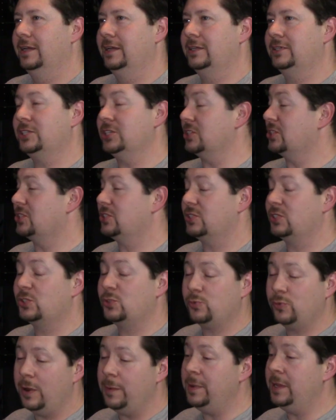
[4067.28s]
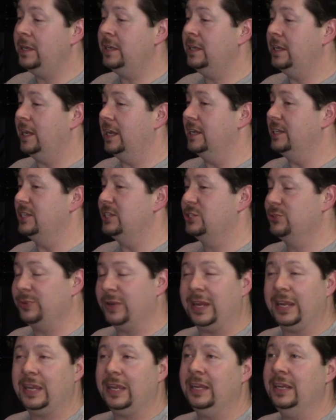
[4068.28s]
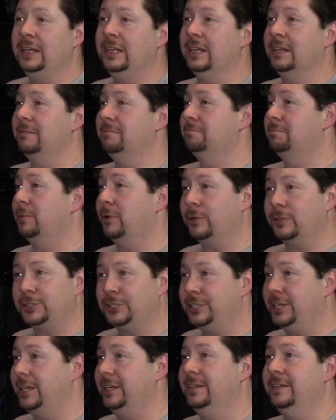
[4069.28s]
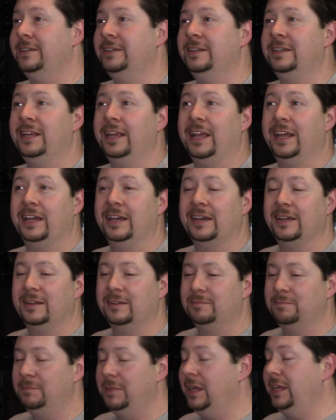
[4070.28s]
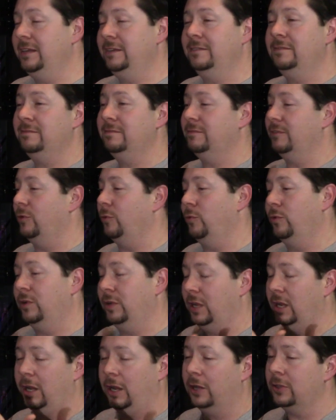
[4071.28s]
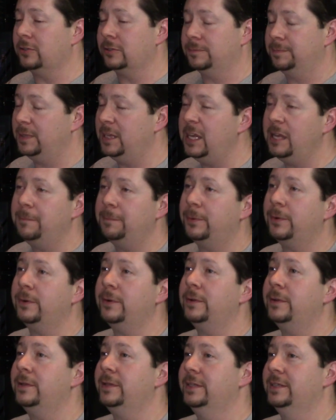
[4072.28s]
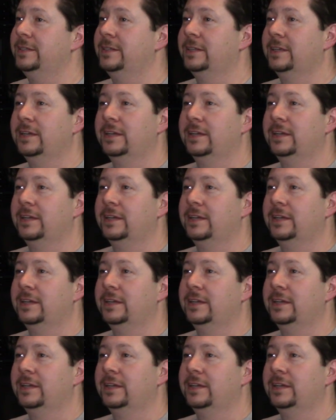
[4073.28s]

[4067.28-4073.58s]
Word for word: Just swimming and drinking and bullshitting and meeting other people and...